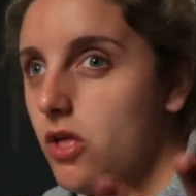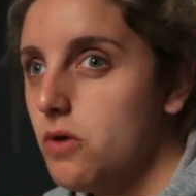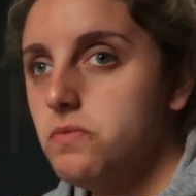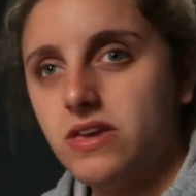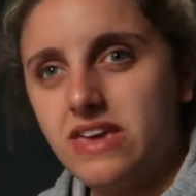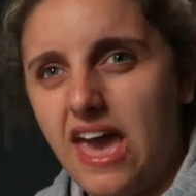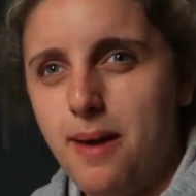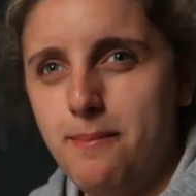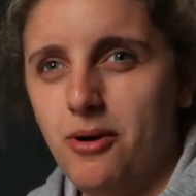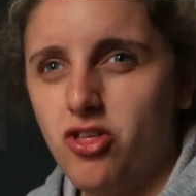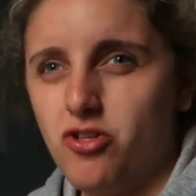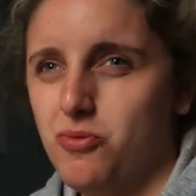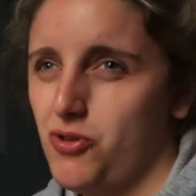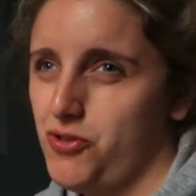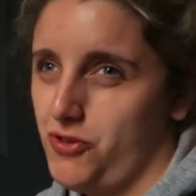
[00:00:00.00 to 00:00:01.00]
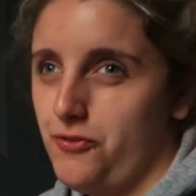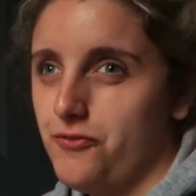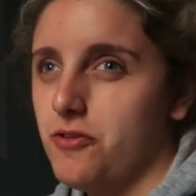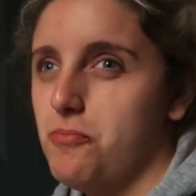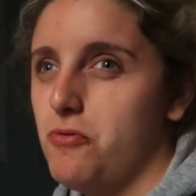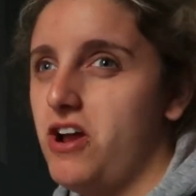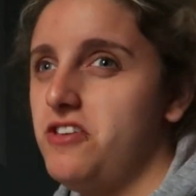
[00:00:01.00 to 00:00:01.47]
be getting much more
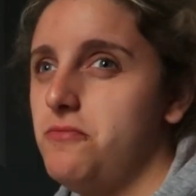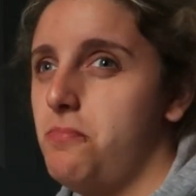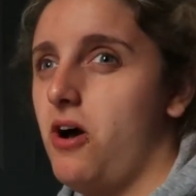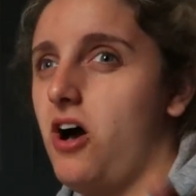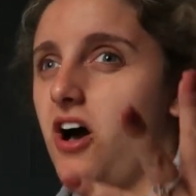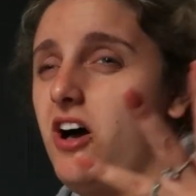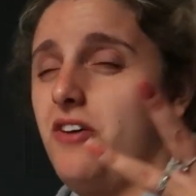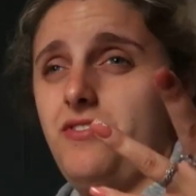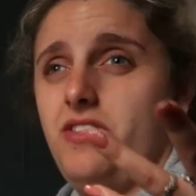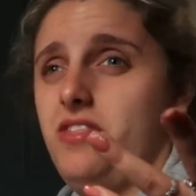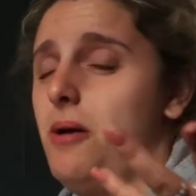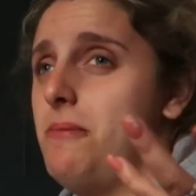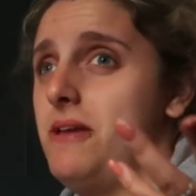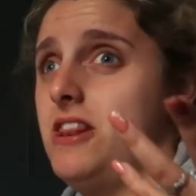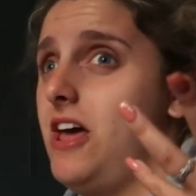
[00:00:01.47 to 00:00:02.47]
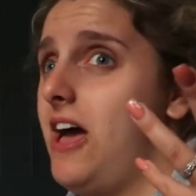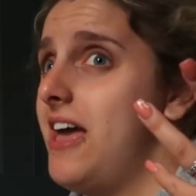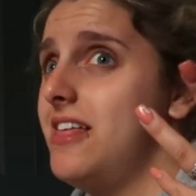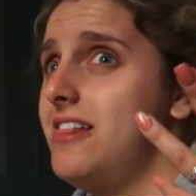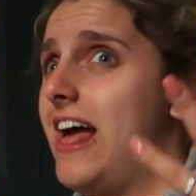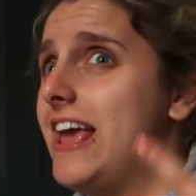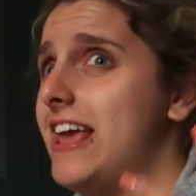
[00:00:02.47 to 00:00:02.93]
softer bread, but I mean that
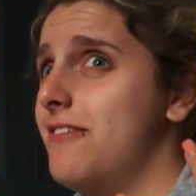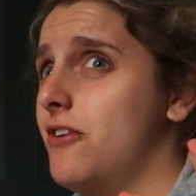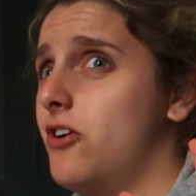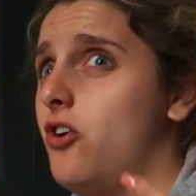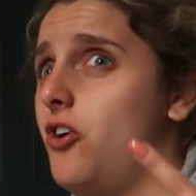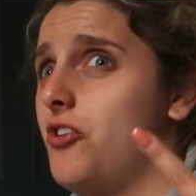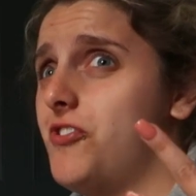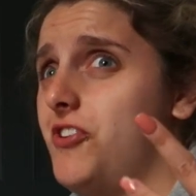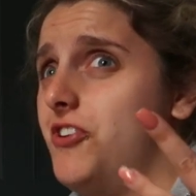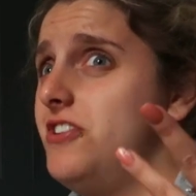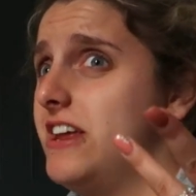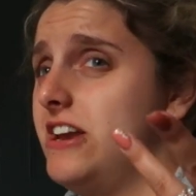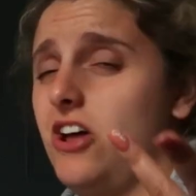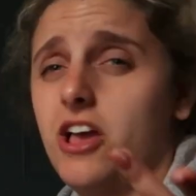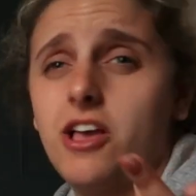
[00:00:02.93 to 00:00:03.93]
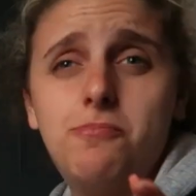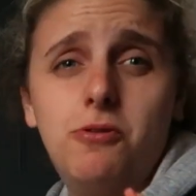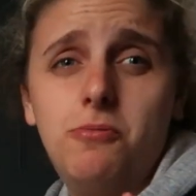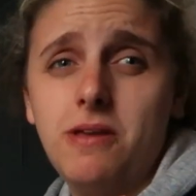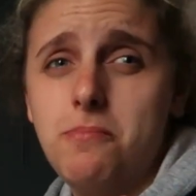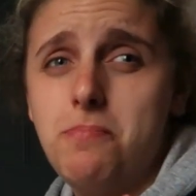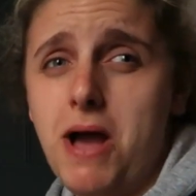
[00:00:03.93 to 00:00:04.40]
even costs only like
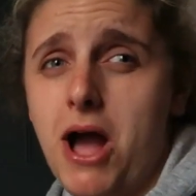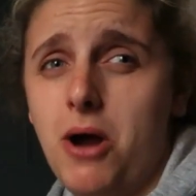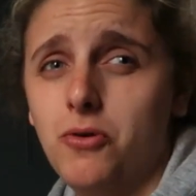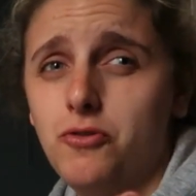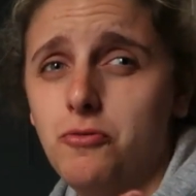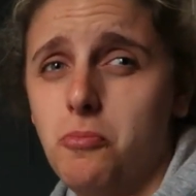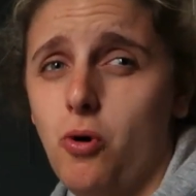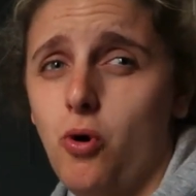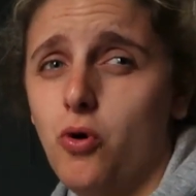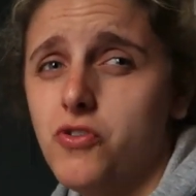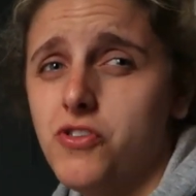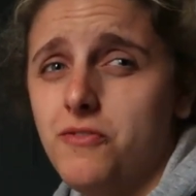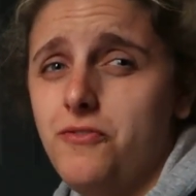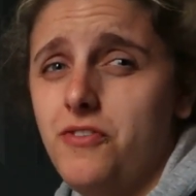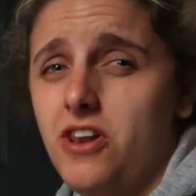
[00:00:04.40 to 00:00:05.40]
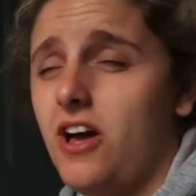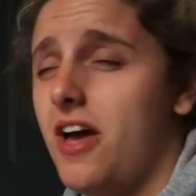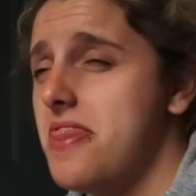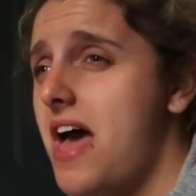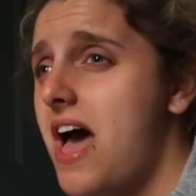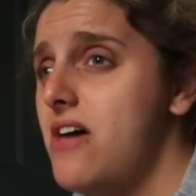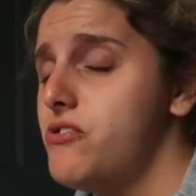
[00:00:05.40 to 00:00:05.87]
probably £1 or more or something
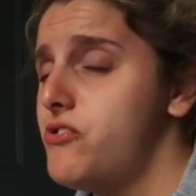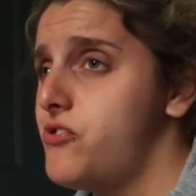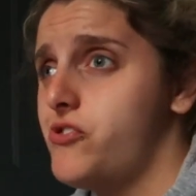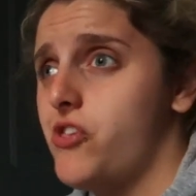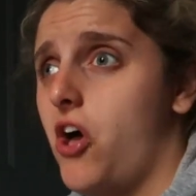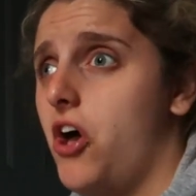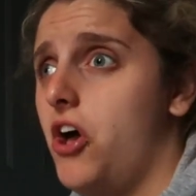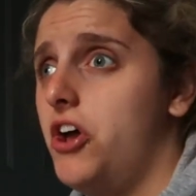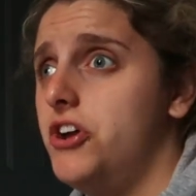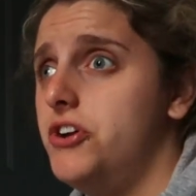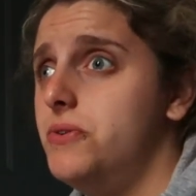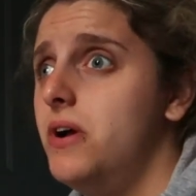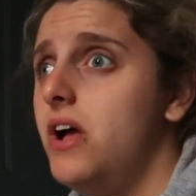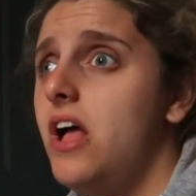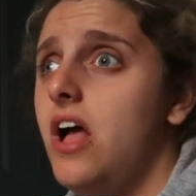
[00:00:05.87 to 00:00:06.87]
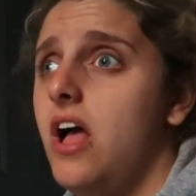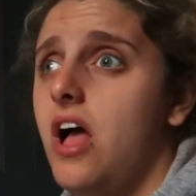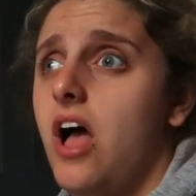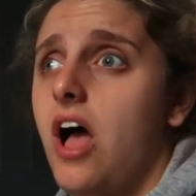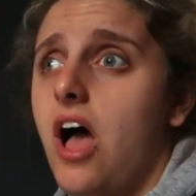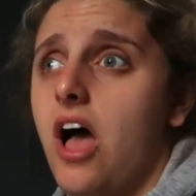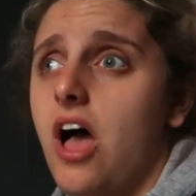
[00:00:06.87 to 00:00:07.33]
like that. So.
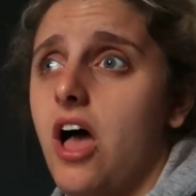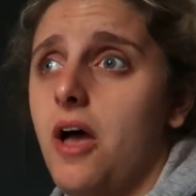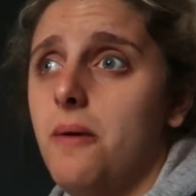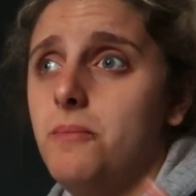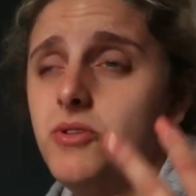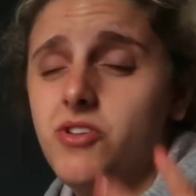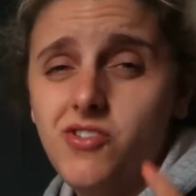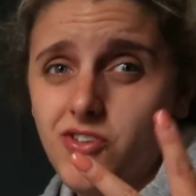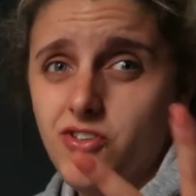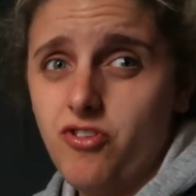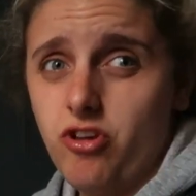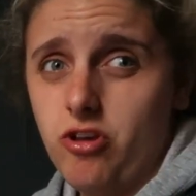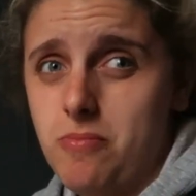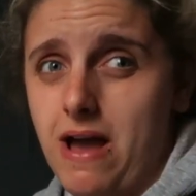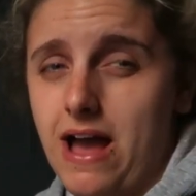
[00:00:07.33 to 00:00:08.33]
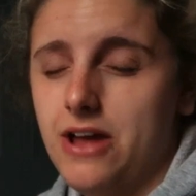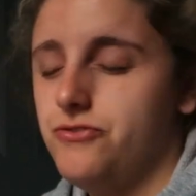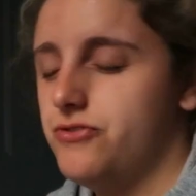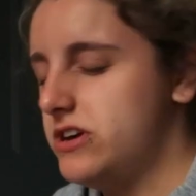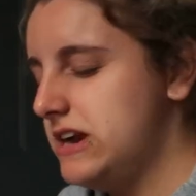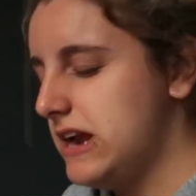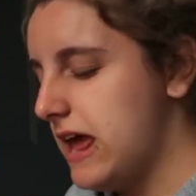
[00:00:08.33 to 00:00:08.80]
Which isn't too bad
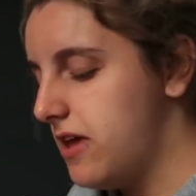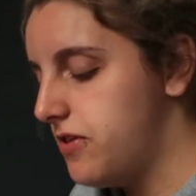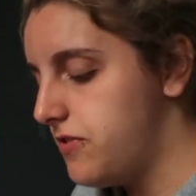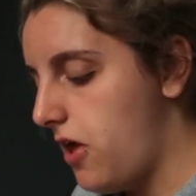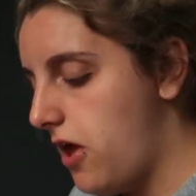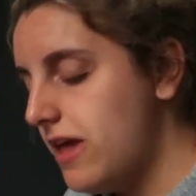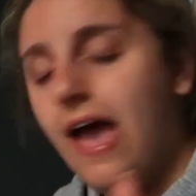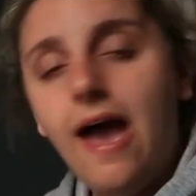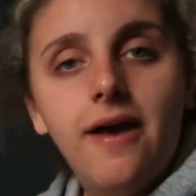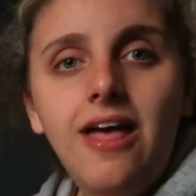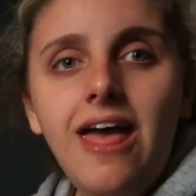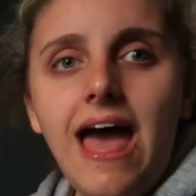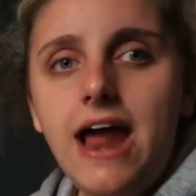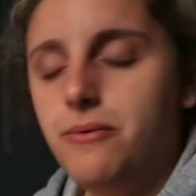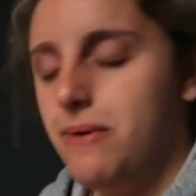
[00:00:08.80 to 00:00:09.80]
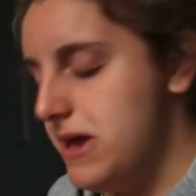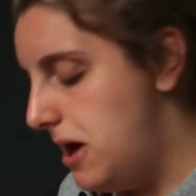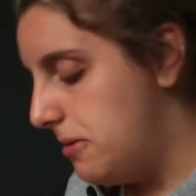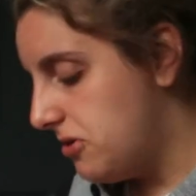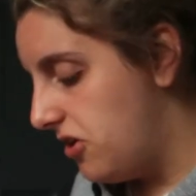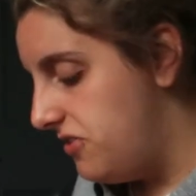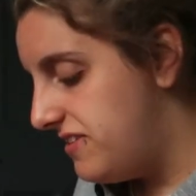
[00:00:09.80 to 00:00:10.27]
really. So yeah, anyway,
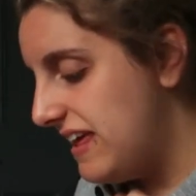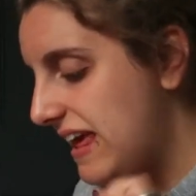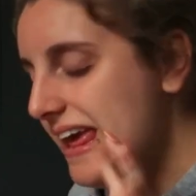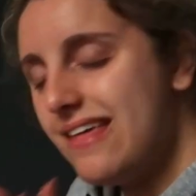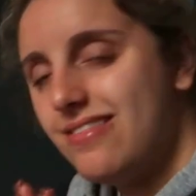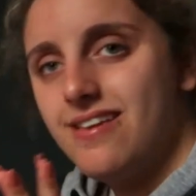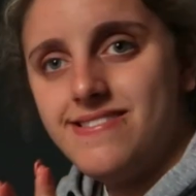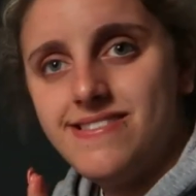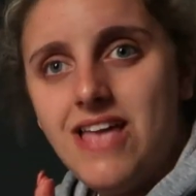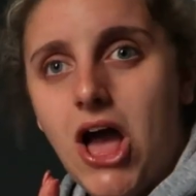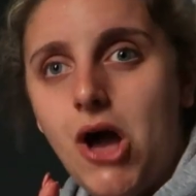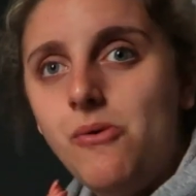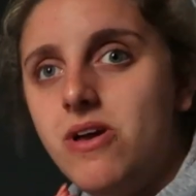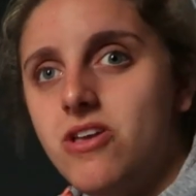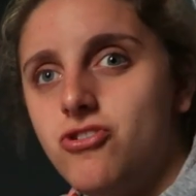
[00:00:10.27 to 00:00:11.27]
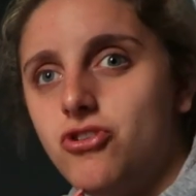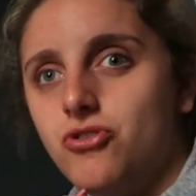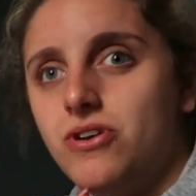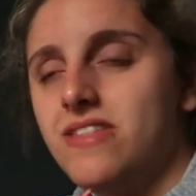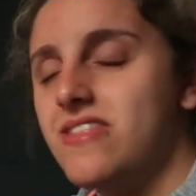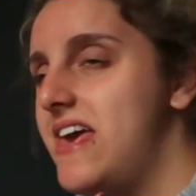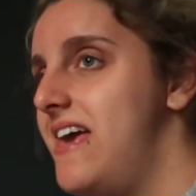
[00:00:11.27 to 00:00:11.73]
I'm going to eat this now,
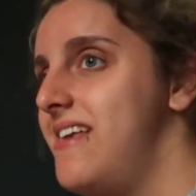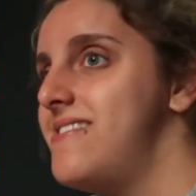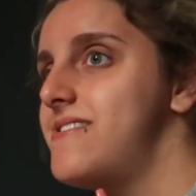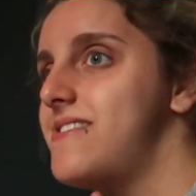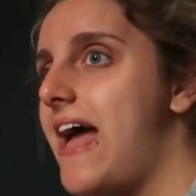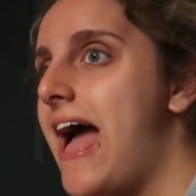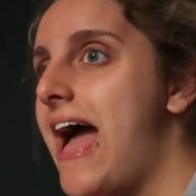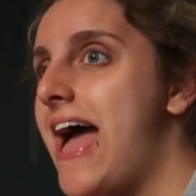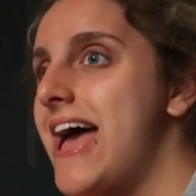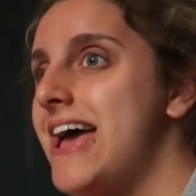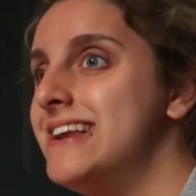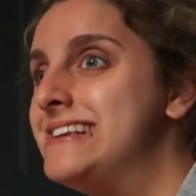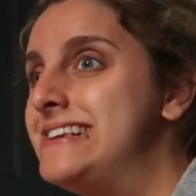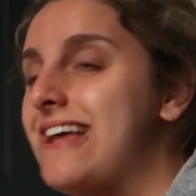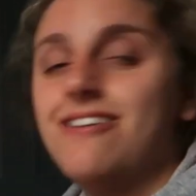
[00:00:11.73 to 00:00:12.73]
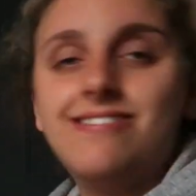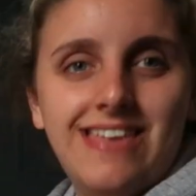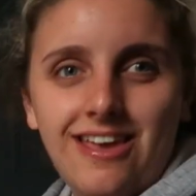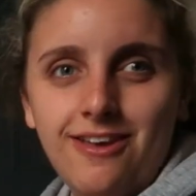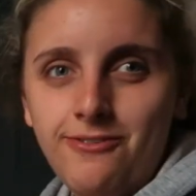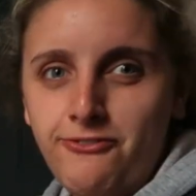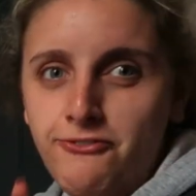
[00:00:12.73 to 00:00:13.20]
enjoy this, and I'll
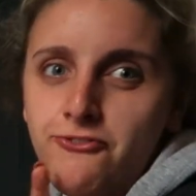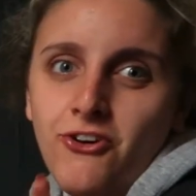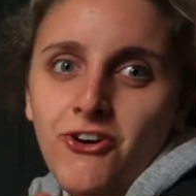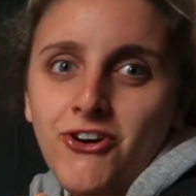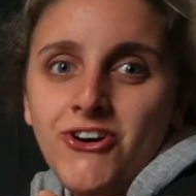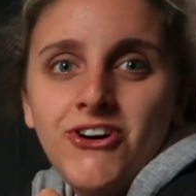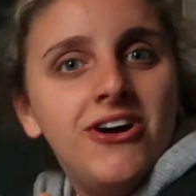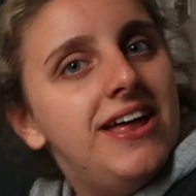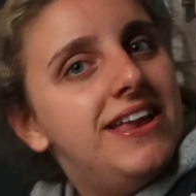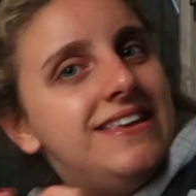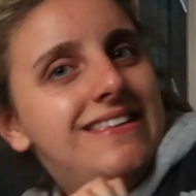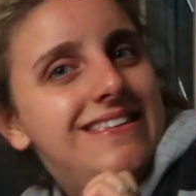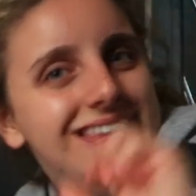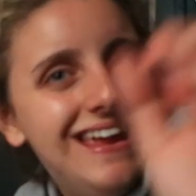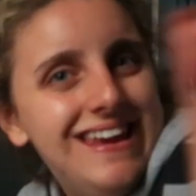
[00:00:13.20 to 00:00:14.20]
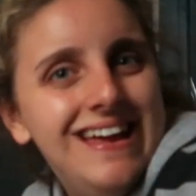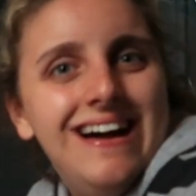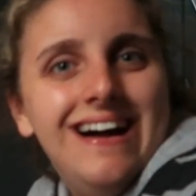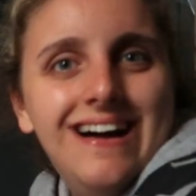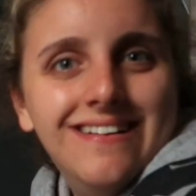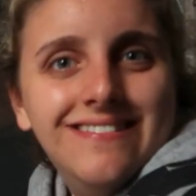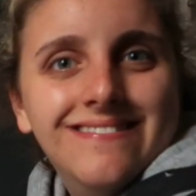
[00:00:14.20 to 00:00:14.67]
see you for
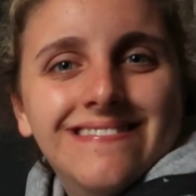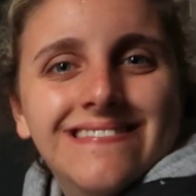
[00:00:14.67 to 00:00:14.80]
dinner.